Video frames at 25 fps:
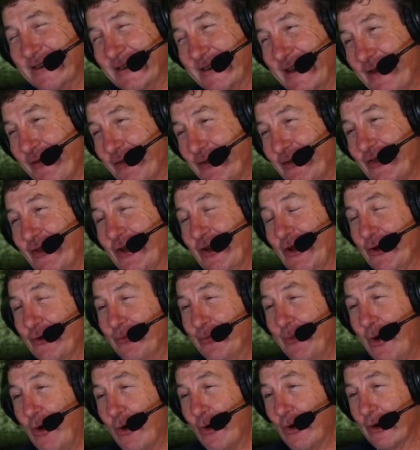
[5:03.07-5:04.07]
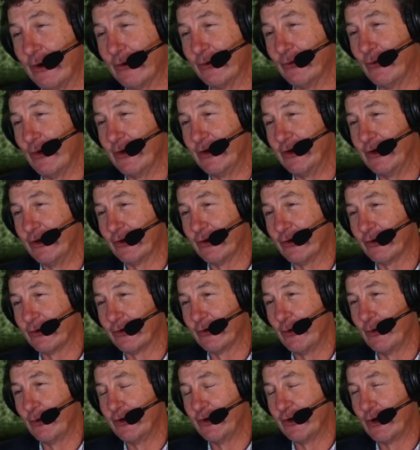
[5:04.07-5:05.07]
Give us a little more when
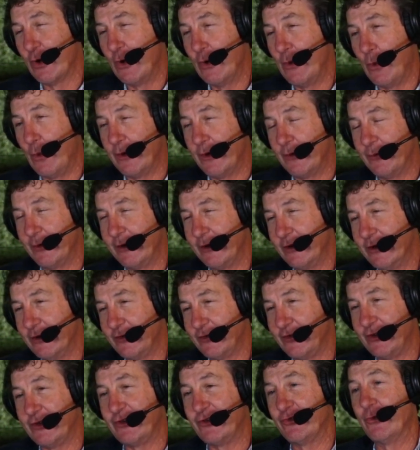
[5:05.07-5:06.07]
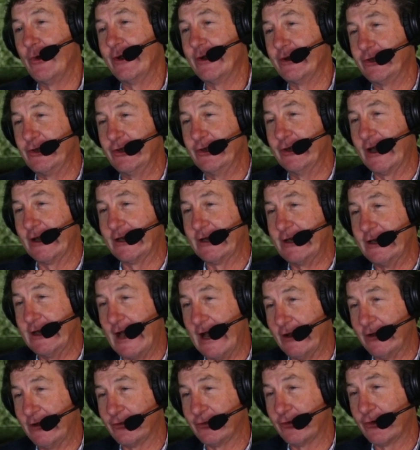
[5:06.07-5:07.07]
when you're in a situation like you
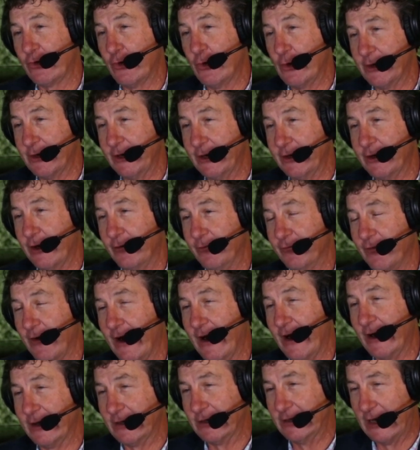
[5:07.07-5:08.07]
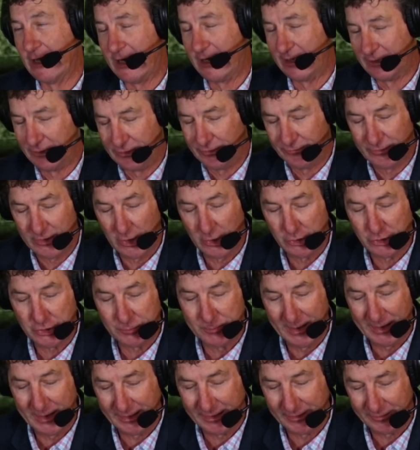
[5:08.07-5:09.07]
guys are going in on Friday night, and you've
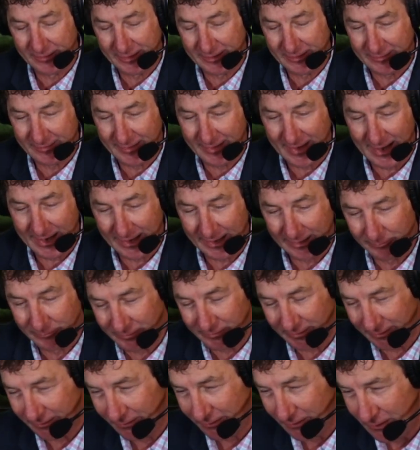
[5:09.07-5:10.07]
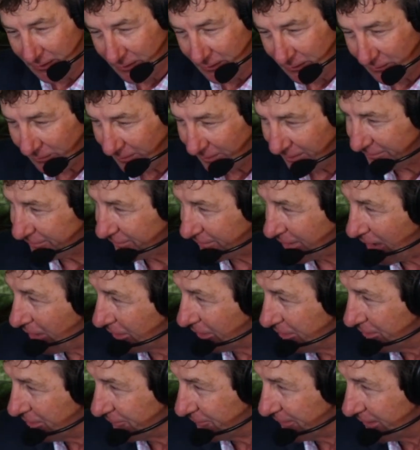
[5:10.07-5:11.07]
coached many of these games. And I was
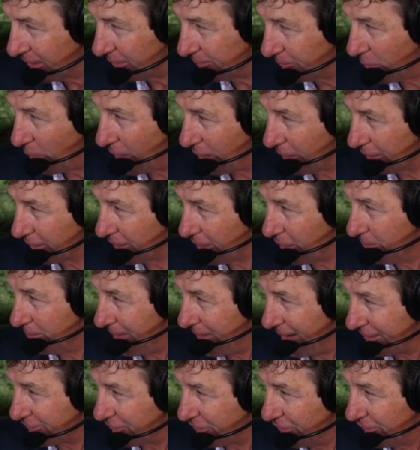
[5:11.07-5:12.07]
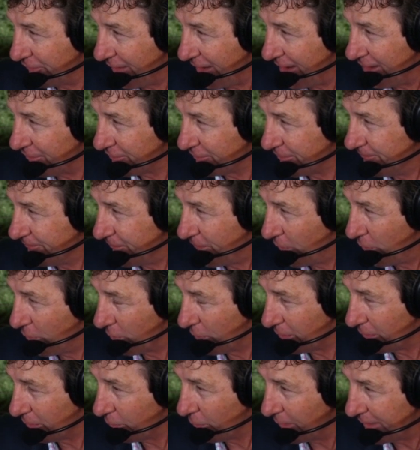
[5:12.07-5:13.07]
talking to Philip a while ago about
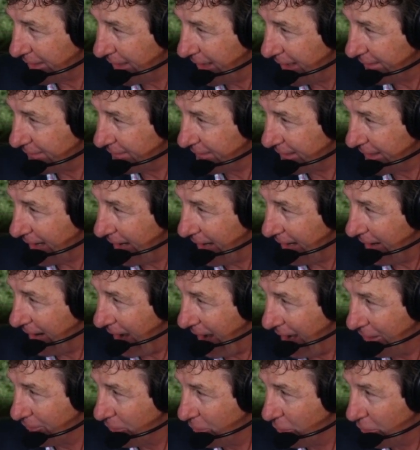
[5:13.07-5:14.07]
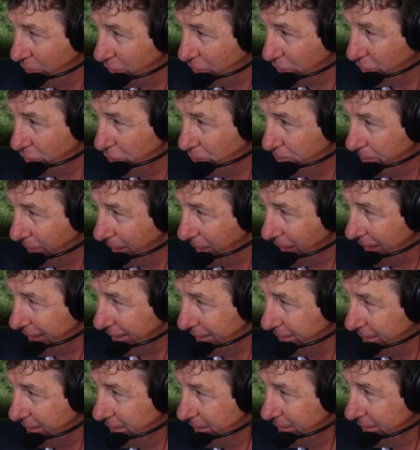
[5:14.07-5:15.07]
2004. We had the game. I don't know who you
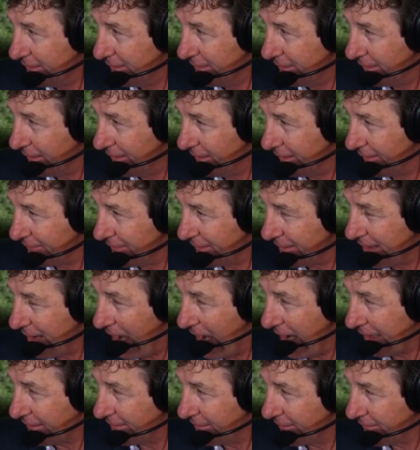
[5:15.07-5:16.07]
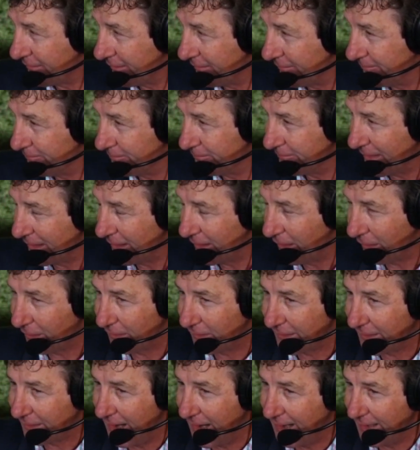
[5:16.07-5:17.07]
played the night that the big
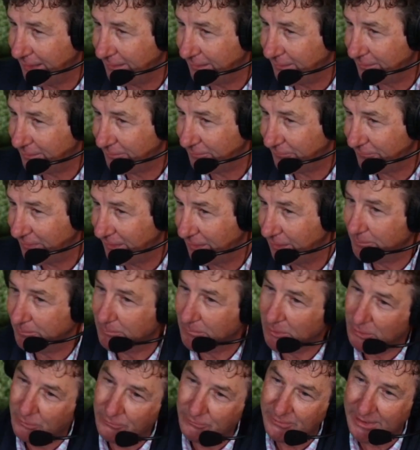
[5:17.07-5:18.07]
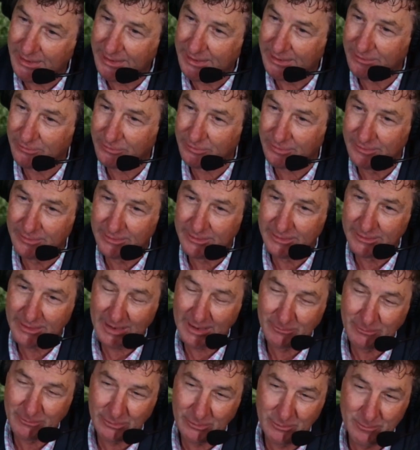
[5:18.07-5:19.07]
hurricane, and Philip moved his, and then
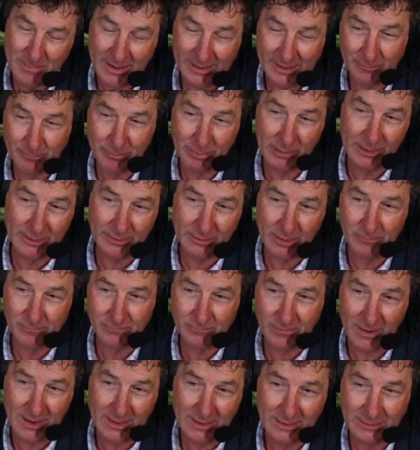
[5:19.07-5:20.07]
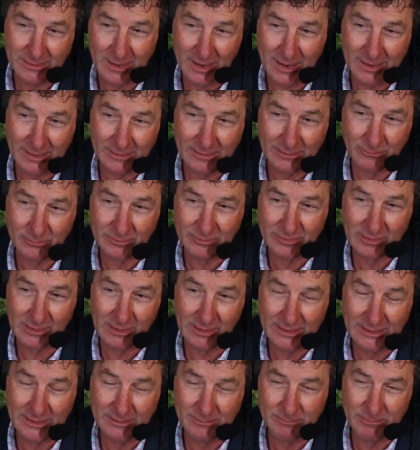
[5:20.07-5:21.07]
you may have played on Friday night, and it was
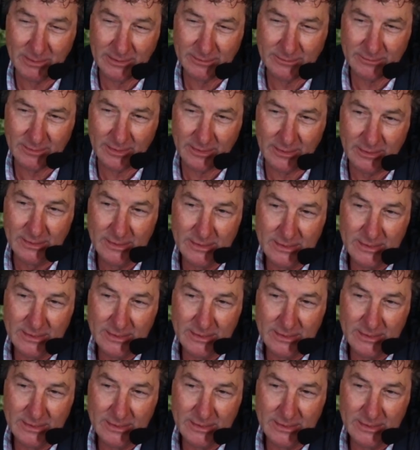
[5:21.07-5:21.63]
clean, but.